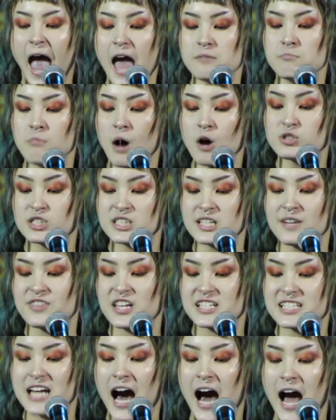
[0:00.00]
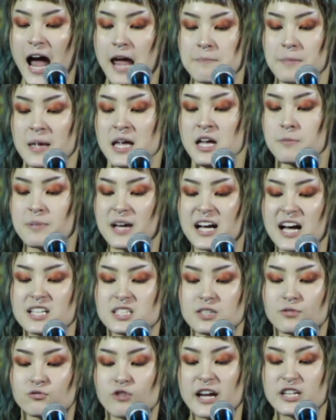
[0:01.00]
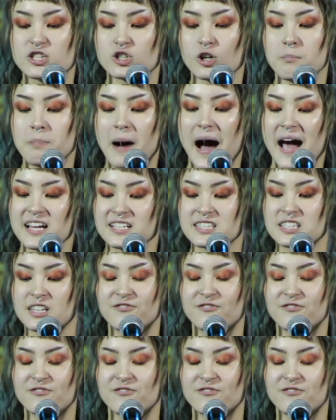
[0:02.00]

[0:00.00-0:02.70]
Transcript: And most of the time, because of racial bias,